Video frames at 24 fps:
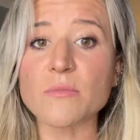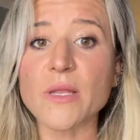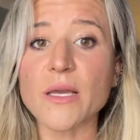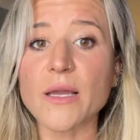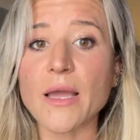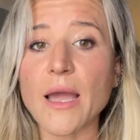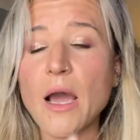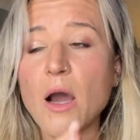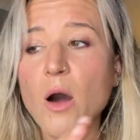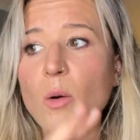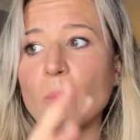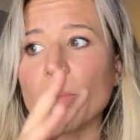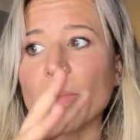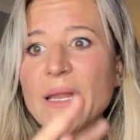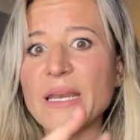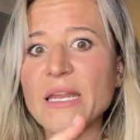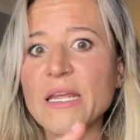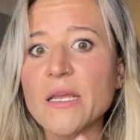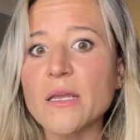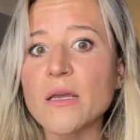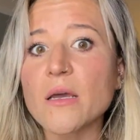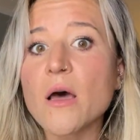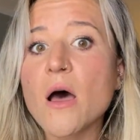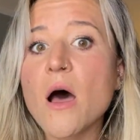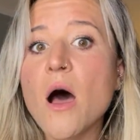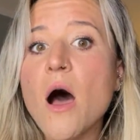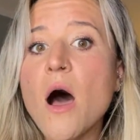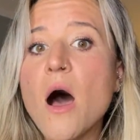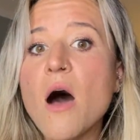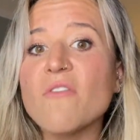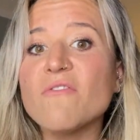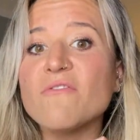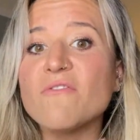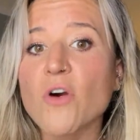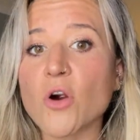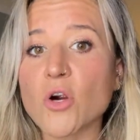Like, how many
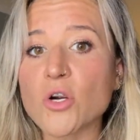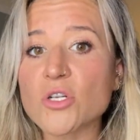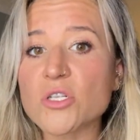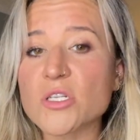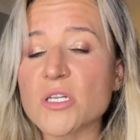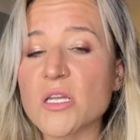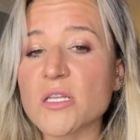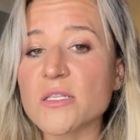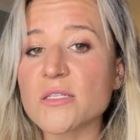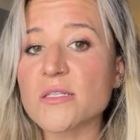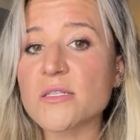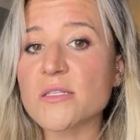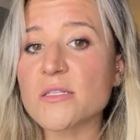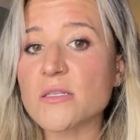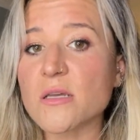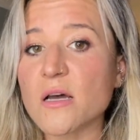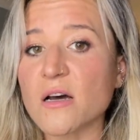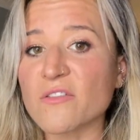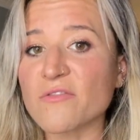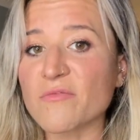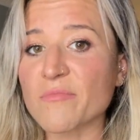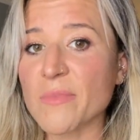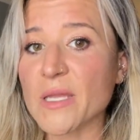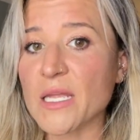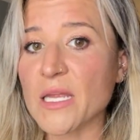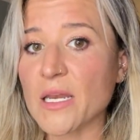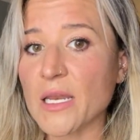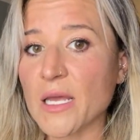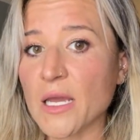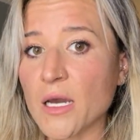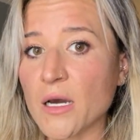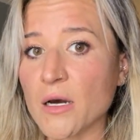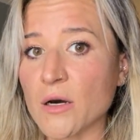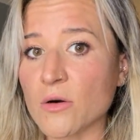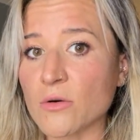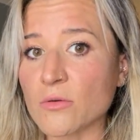versions of me
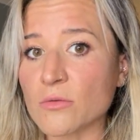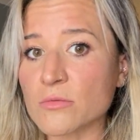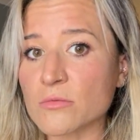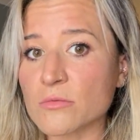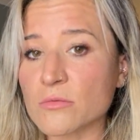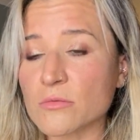now